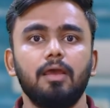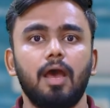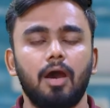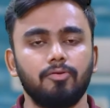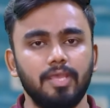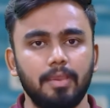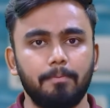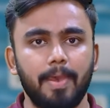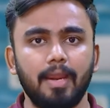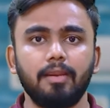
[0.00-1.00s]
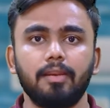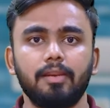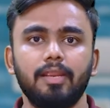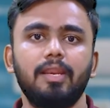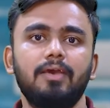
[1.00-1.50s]
how they impact
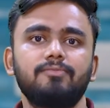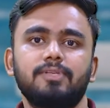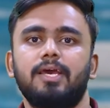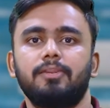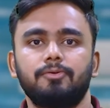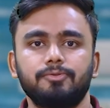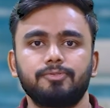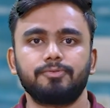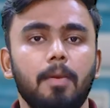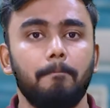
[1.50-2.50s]
real-life scenarios.